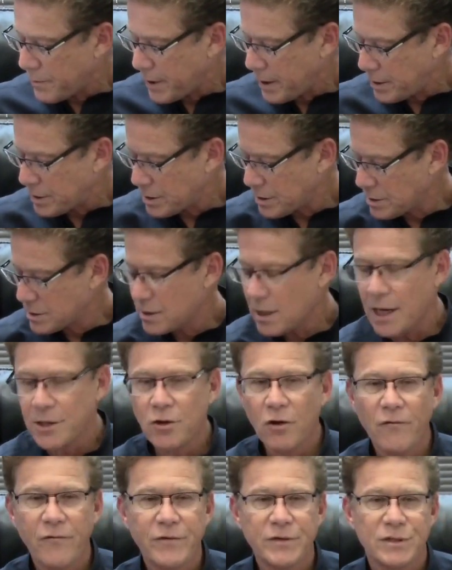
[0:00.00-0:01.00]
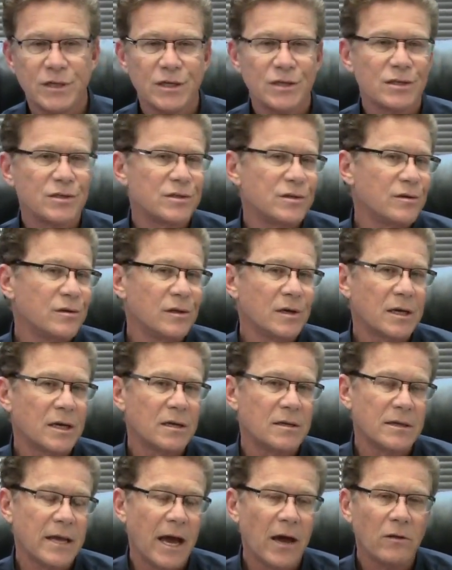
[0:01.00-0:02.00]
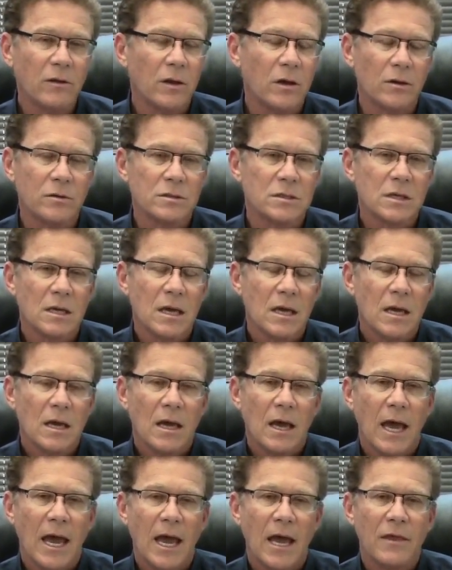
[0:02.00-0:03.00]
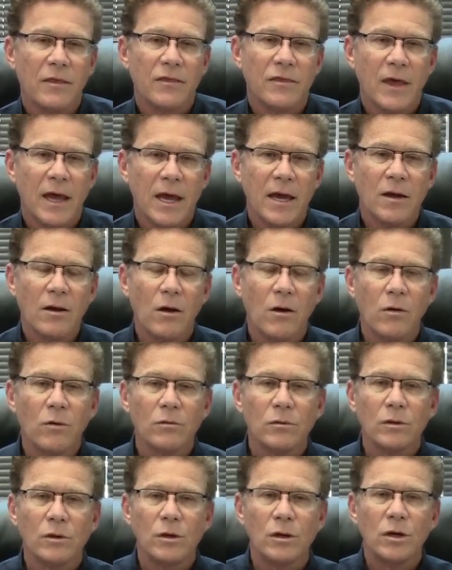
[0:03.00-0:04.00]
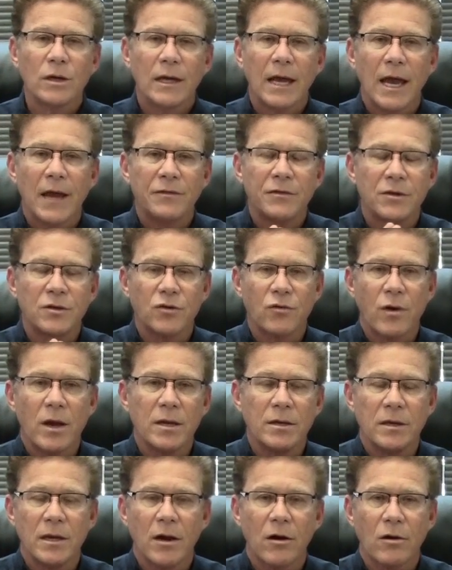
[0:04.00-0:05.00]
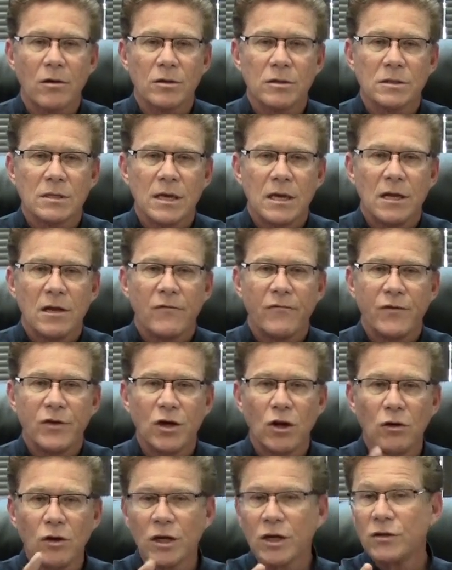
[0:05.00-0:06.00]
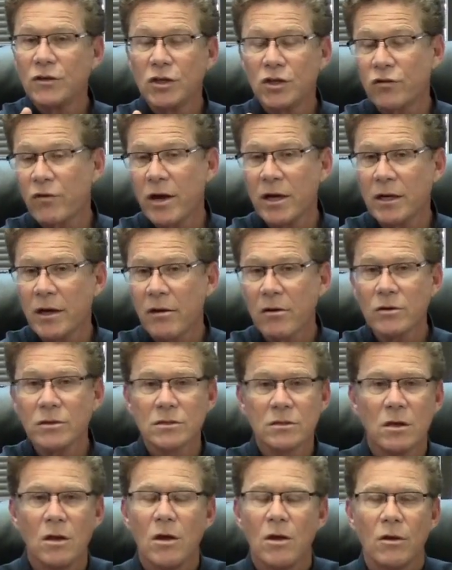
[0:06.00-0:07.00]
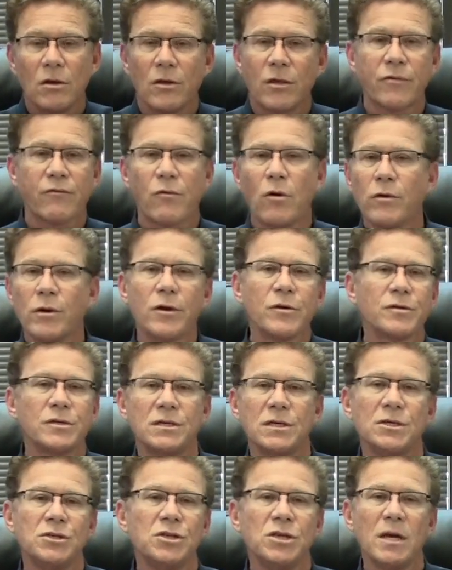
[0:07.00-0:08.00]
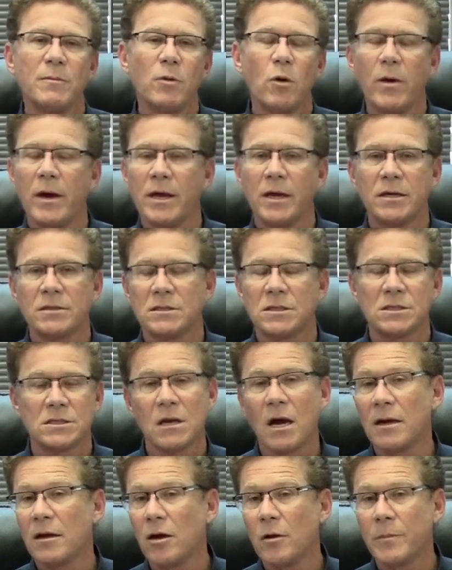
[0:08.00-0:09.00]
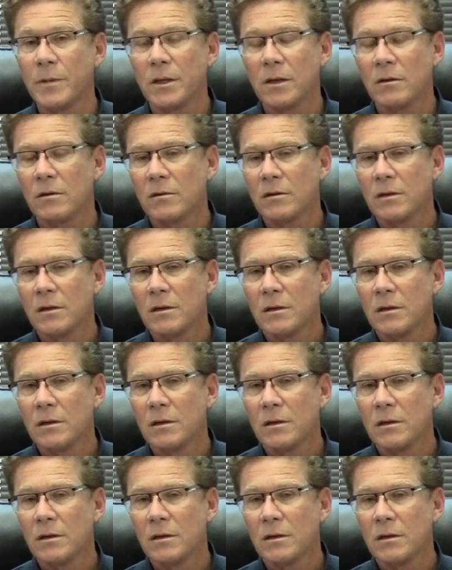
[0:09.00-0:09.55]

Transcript: of patients, I know physicians who look at downloads, and they don't look at the trend arrows. If you don't look at the trend arrows, throw your CGM away because it's not helping you.